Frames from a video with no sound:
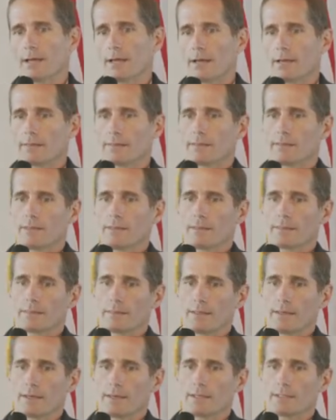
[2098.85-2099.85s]
I think
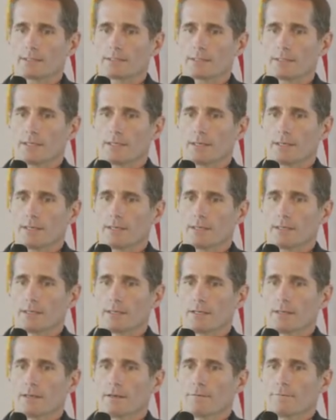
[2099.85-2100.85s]
that
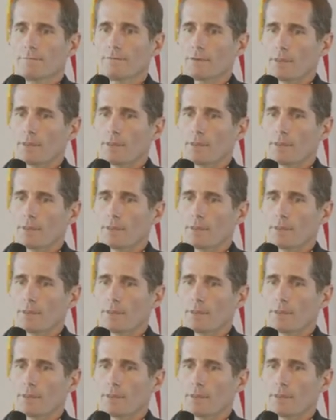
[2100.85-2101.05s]
for the